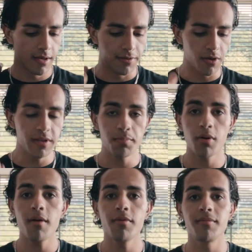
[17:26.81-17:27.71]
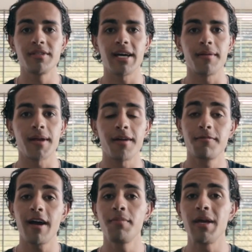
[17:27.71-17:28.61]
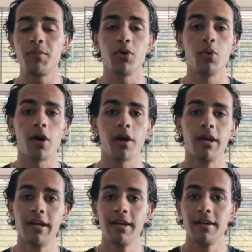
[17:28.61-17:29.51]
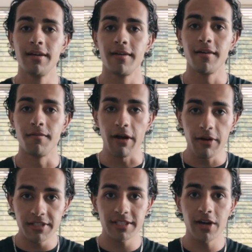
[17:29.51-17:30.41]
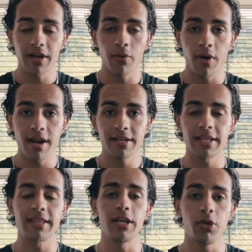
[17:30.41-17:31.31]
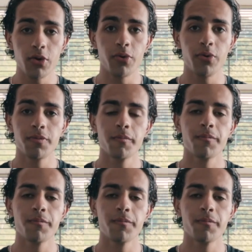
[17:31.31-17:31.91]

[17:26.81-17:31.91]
The only problem is that I find people who are very skilled at what it is that they do,